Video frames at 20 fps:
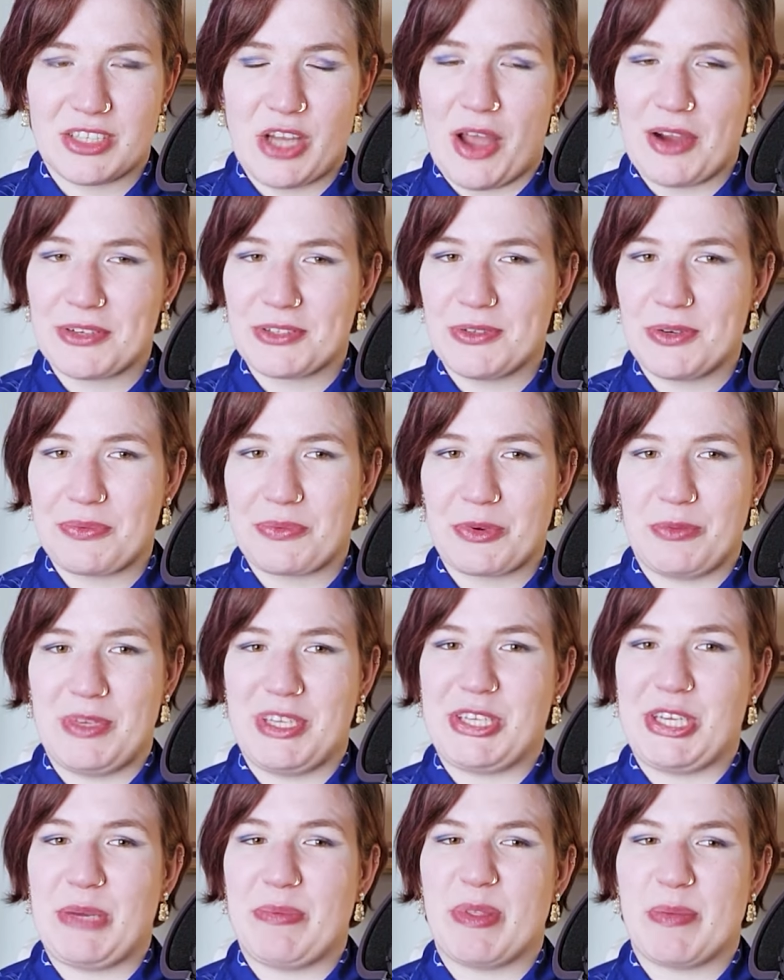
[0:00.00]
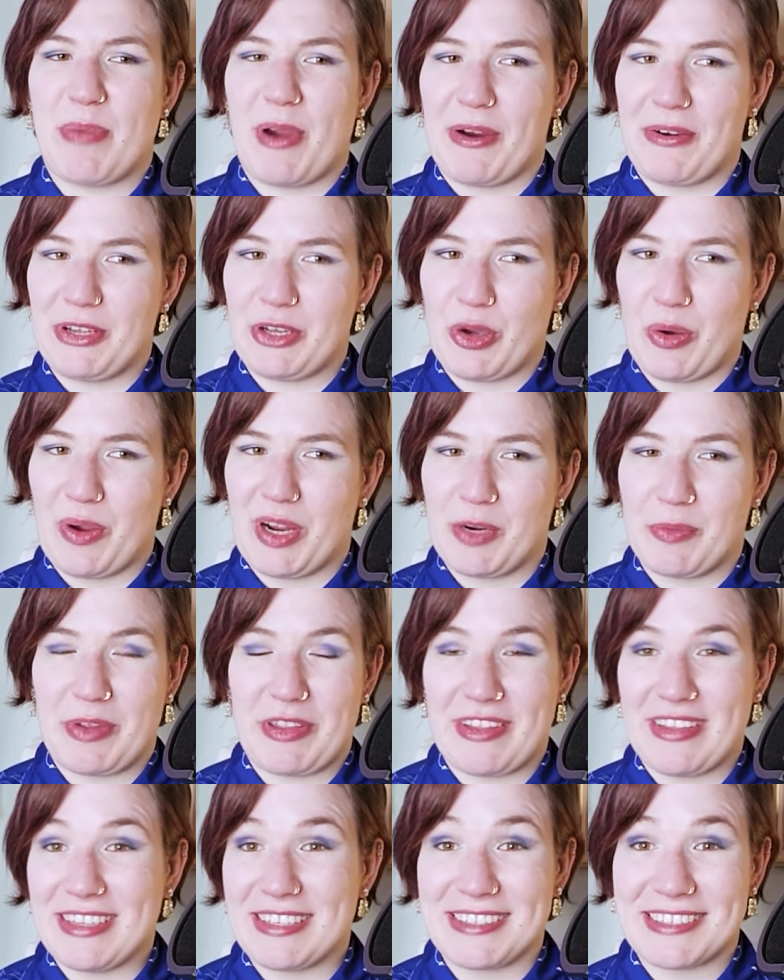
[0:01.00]
Doctor and Ruby keep the party going with
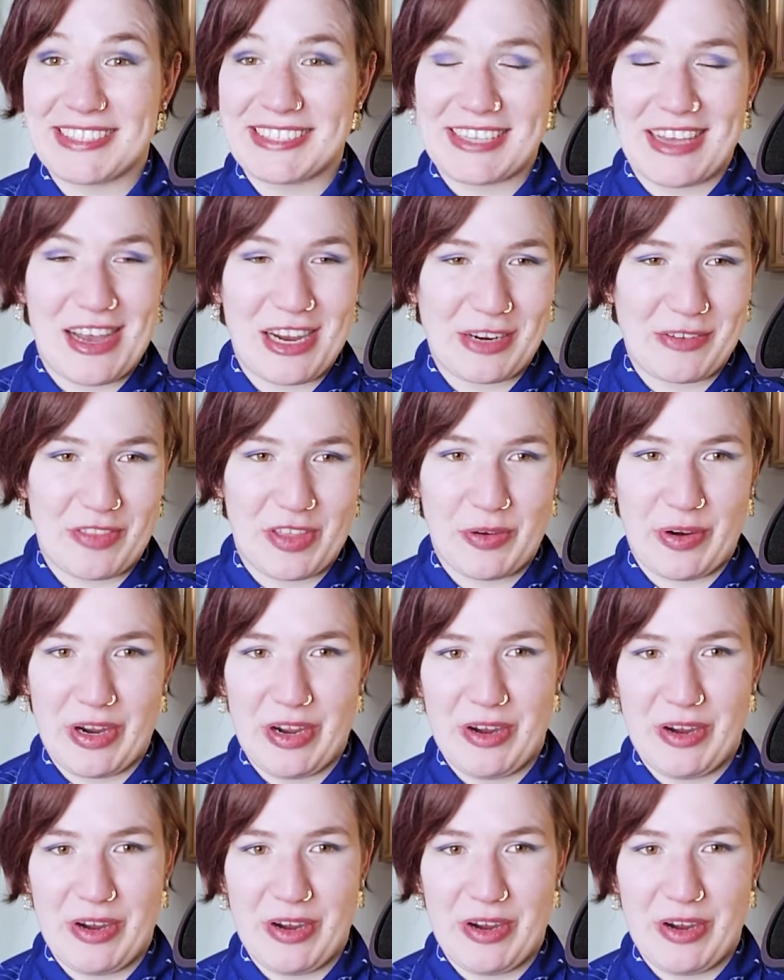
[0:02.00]
a little song of their